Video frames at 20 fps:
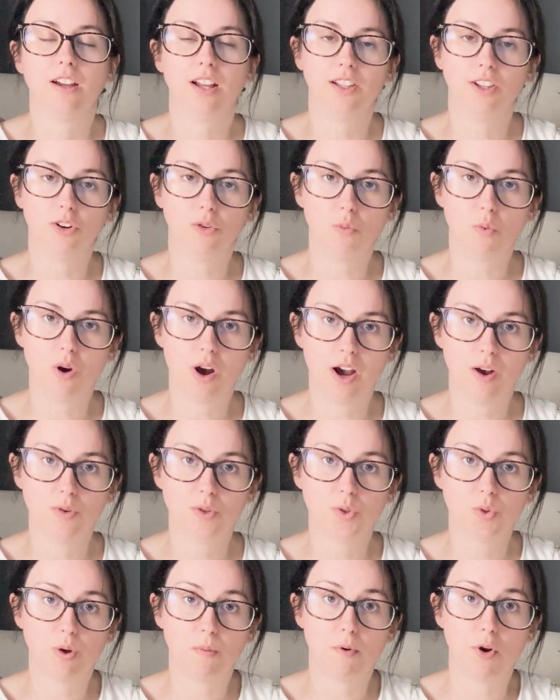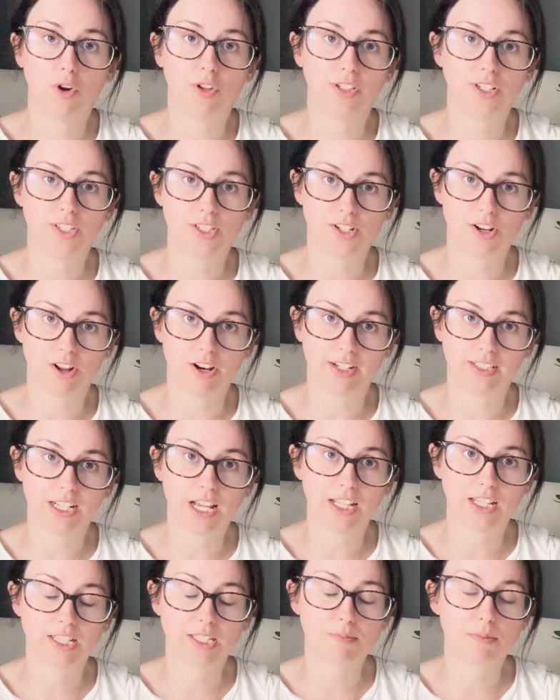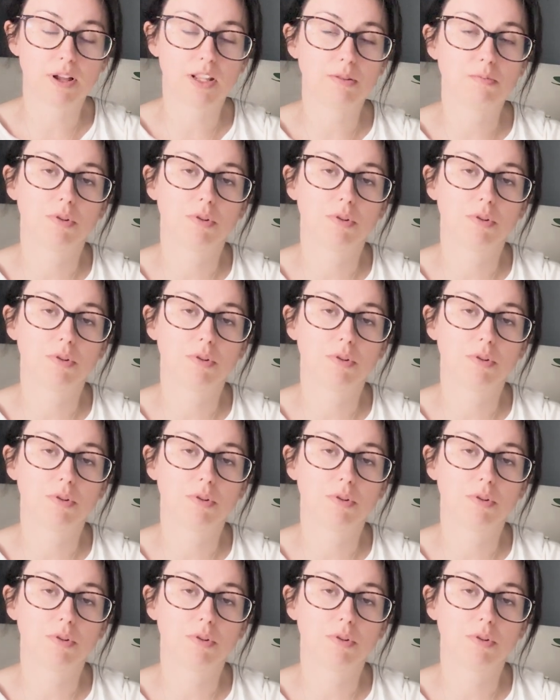a little while, so I'm only starting that this month,